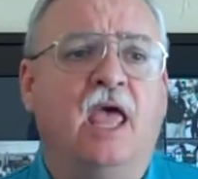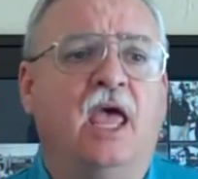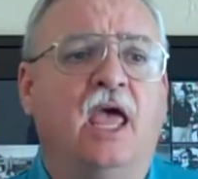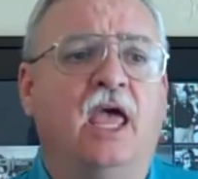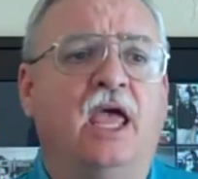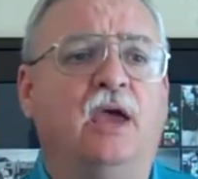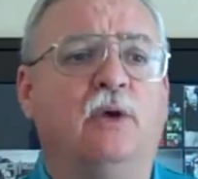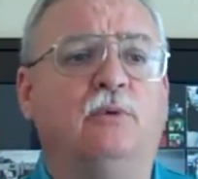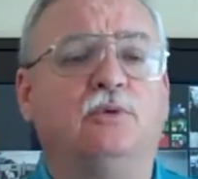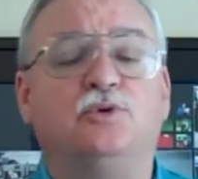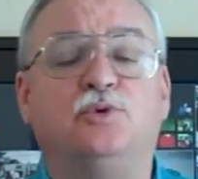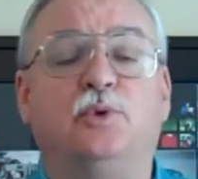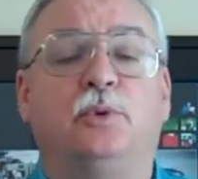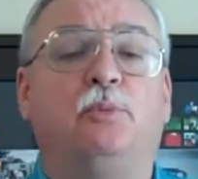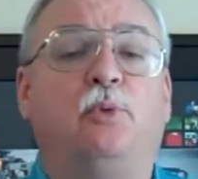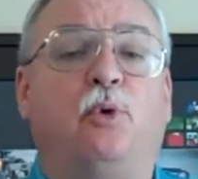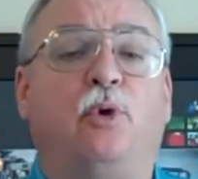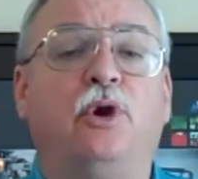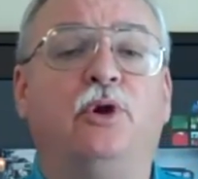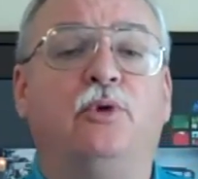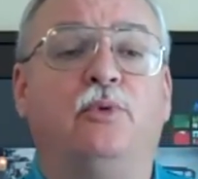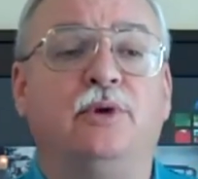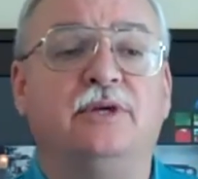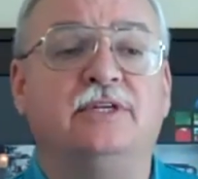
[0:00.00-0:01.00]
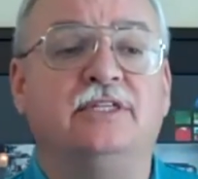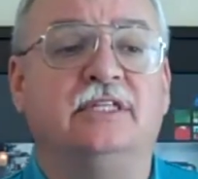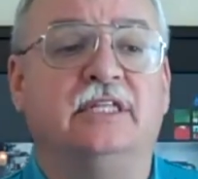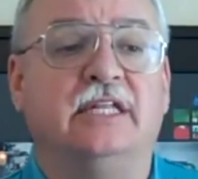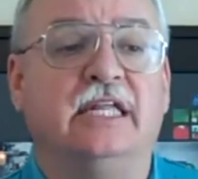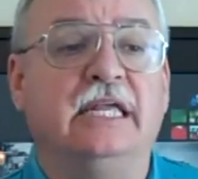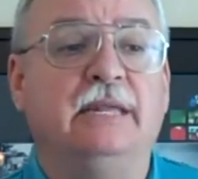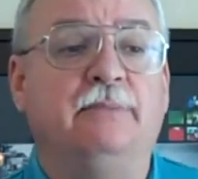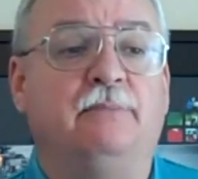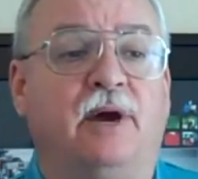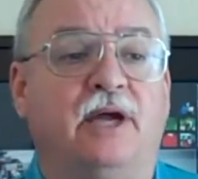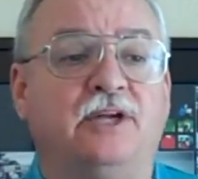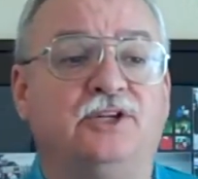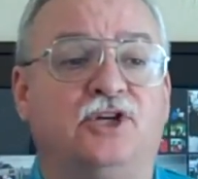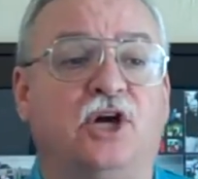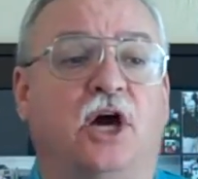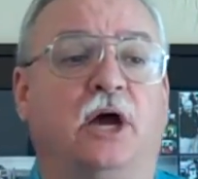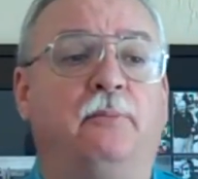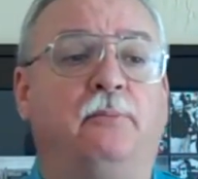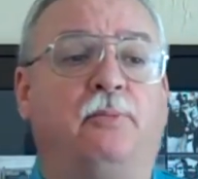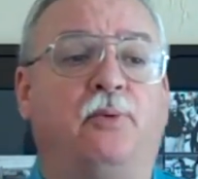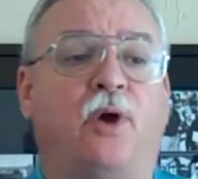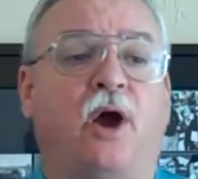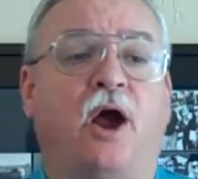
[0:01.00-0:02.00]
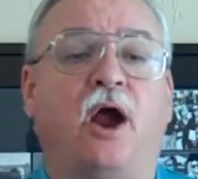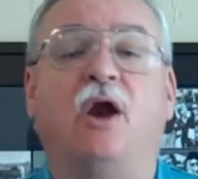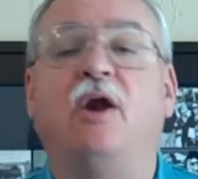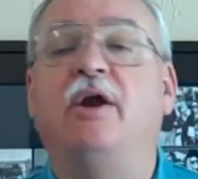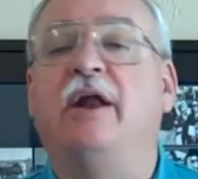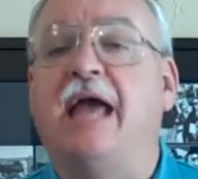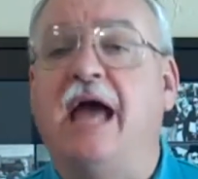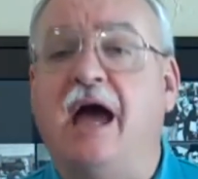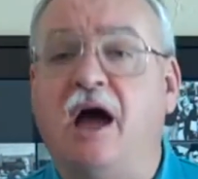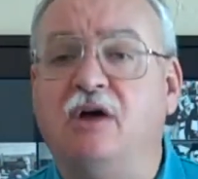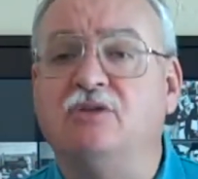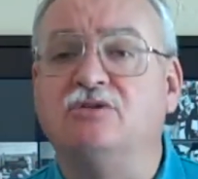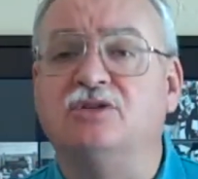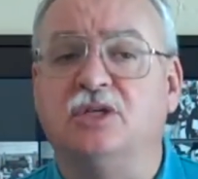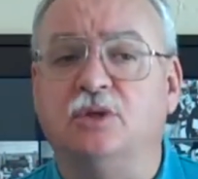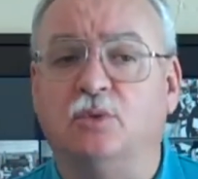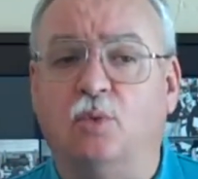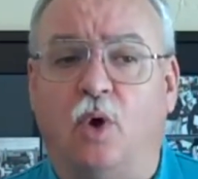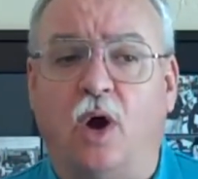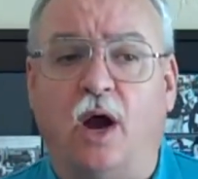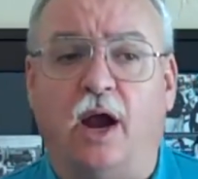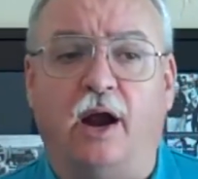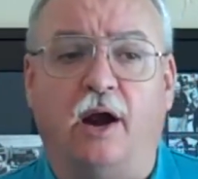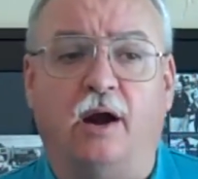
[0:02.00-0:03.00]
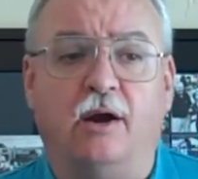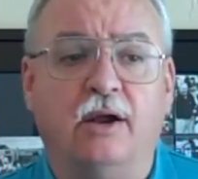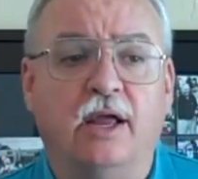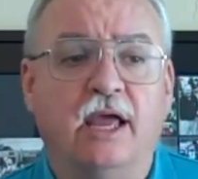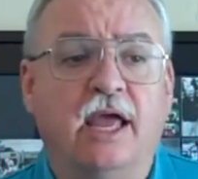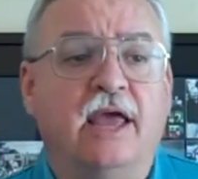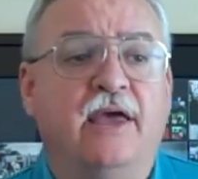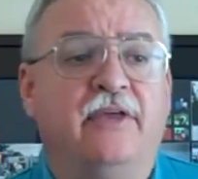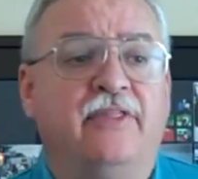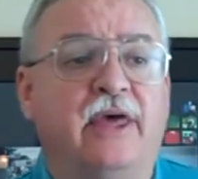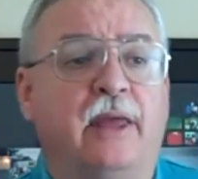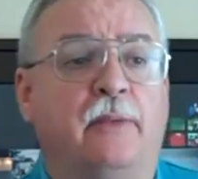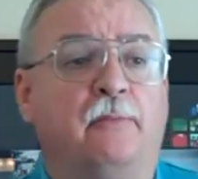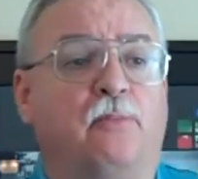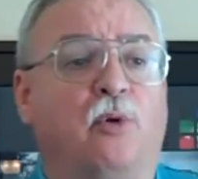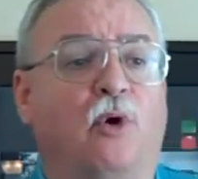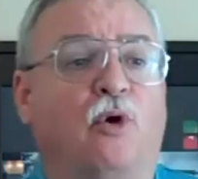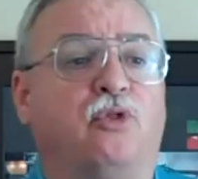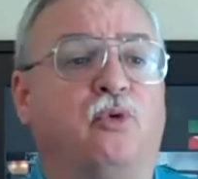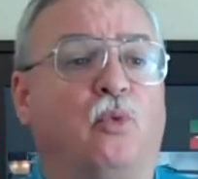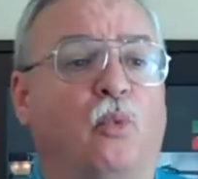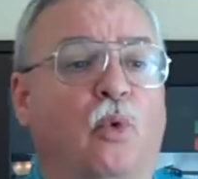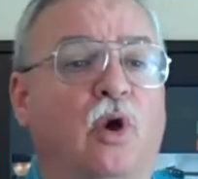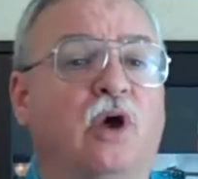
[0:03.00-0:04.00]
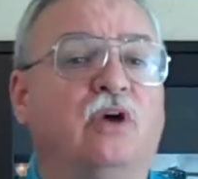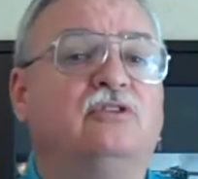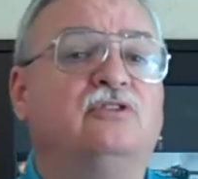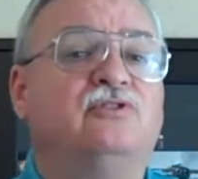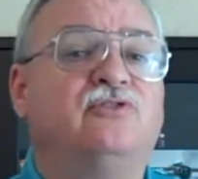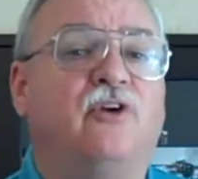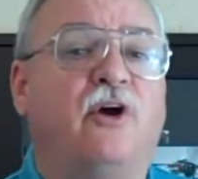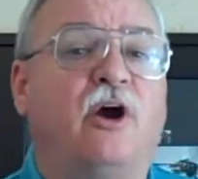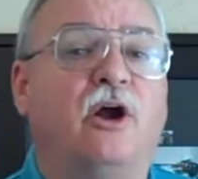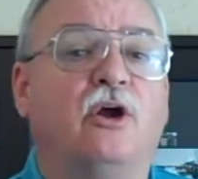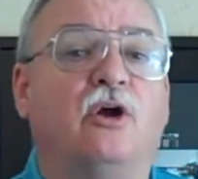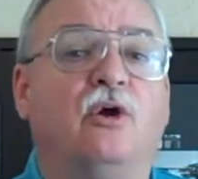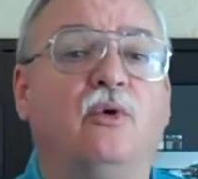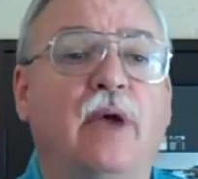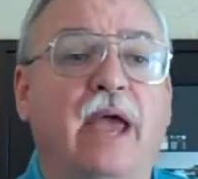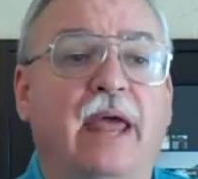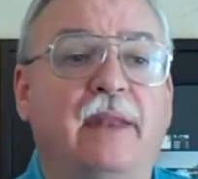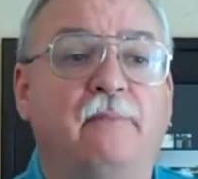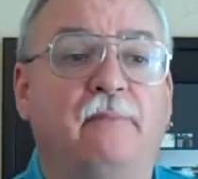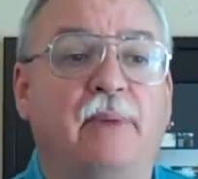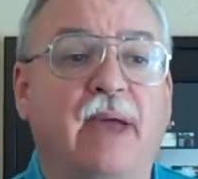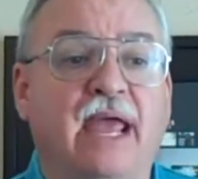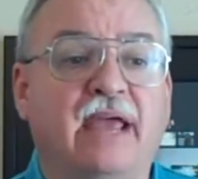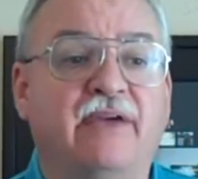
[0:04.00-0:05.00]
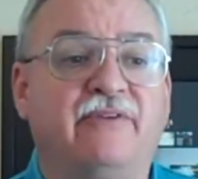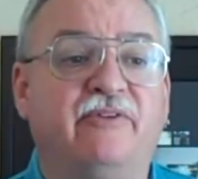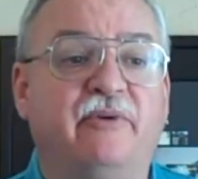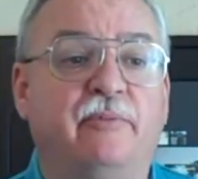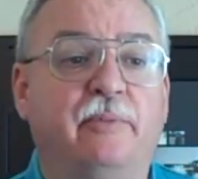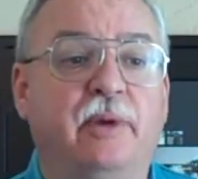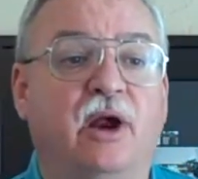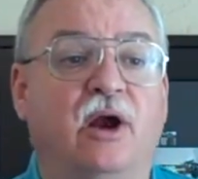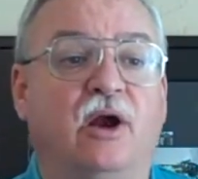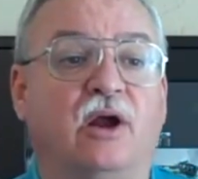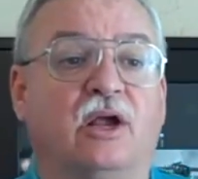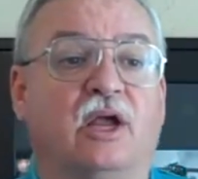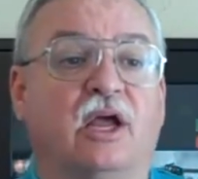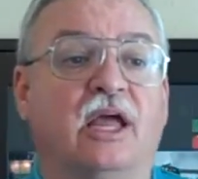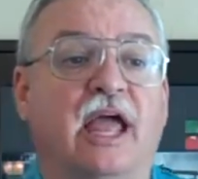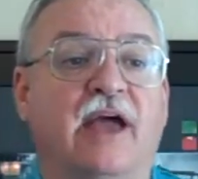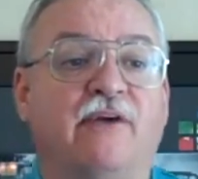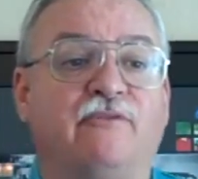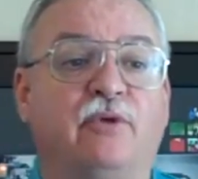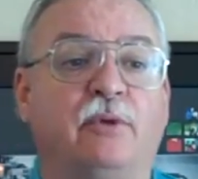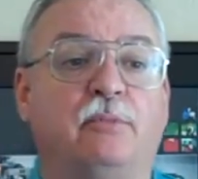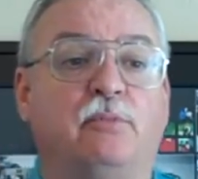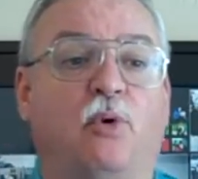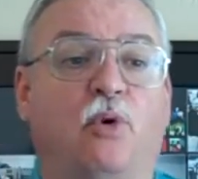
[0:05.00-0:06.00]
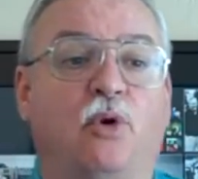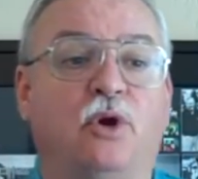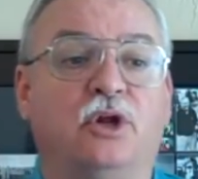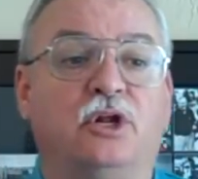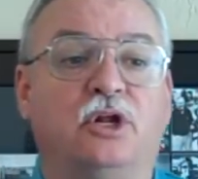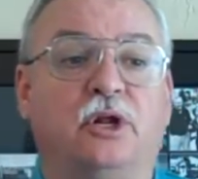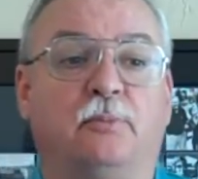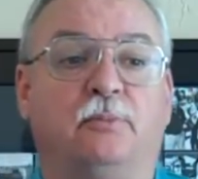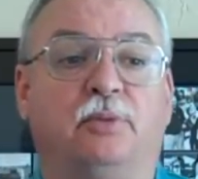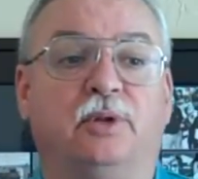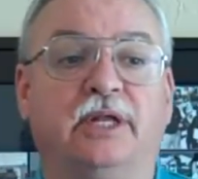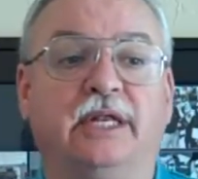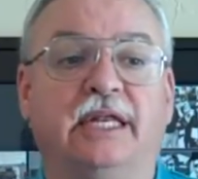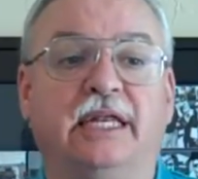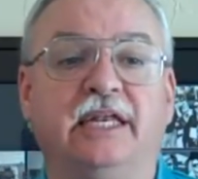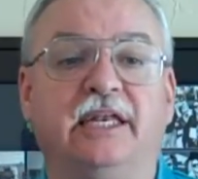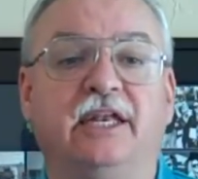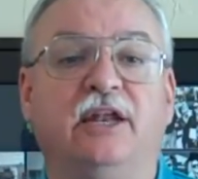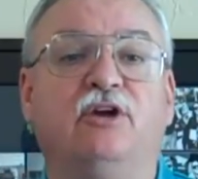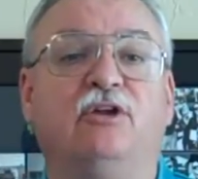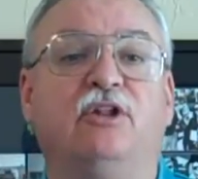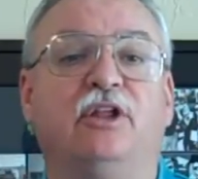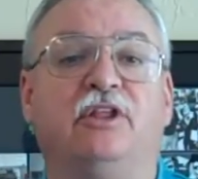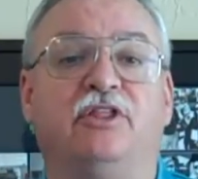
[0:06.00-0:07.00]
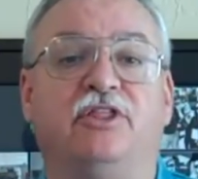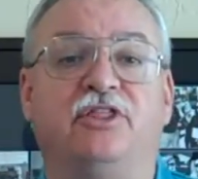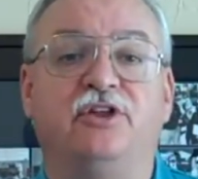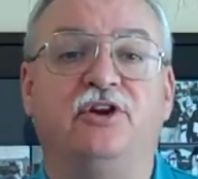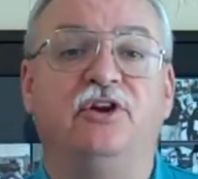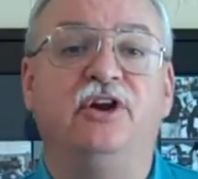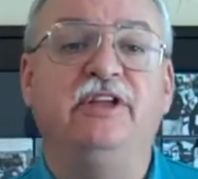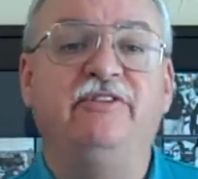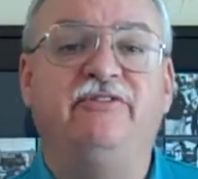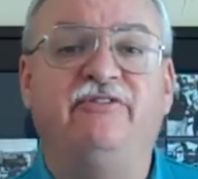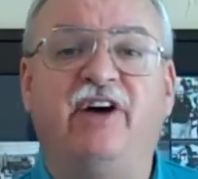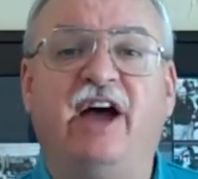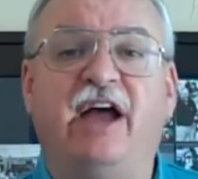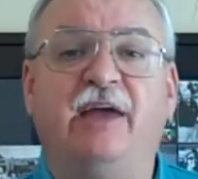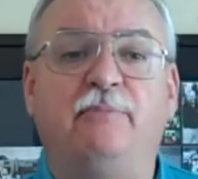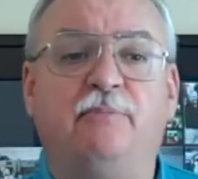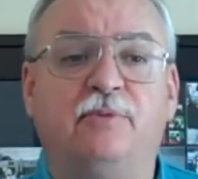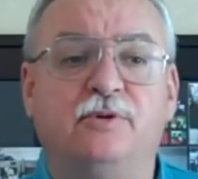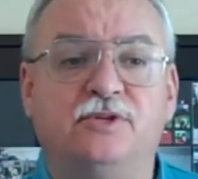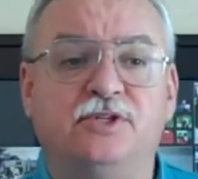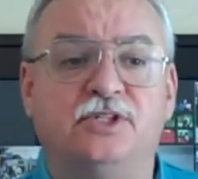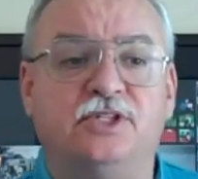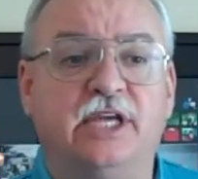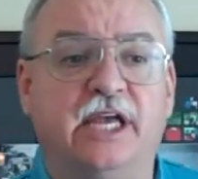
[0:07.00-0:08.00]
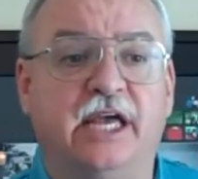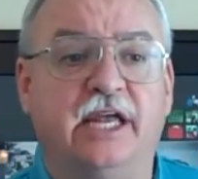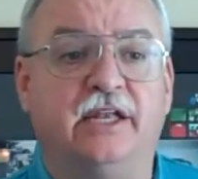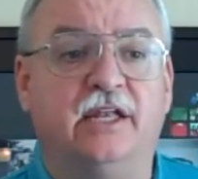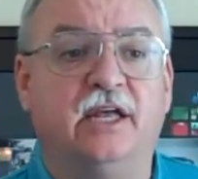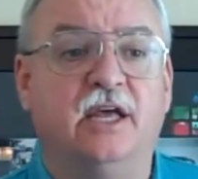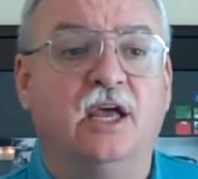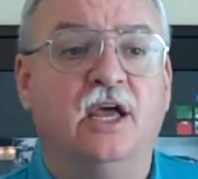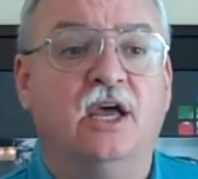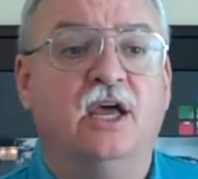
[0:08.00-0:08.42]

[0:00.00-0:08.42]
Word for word: It was reported recently by John Pryor at Housing Wire that both Wells Fargo and Bank of America have reported completing nearly 35%